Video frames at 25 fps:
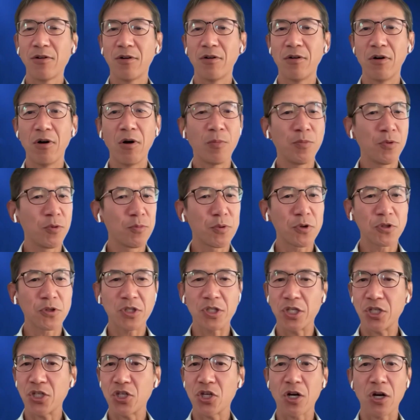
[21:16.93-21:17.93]
open
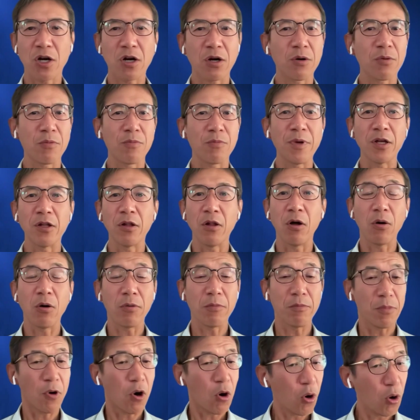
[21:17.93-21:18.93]
procedure will
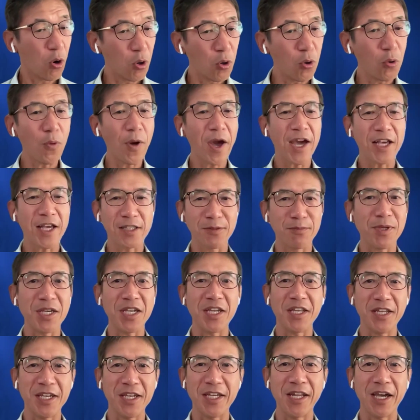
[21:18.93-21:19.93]
always be
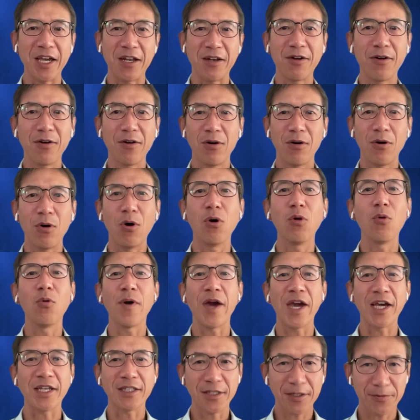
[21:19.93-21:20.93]
needed,
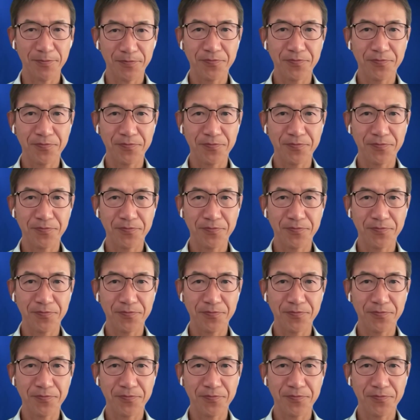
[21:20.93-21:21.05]
always.